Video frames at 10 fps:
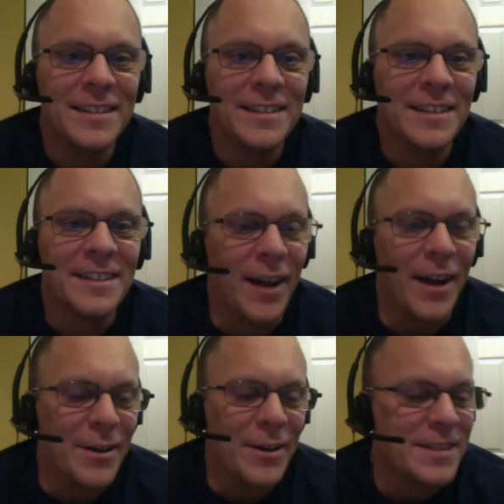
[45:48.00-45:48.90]
You know, I
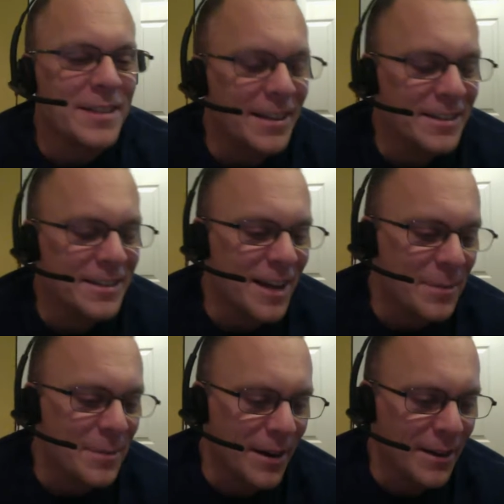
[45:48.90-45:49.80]
noticed that this time
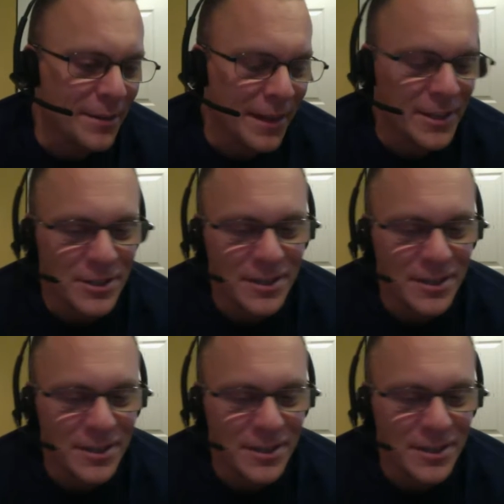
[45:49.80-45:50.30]
around. Like, he just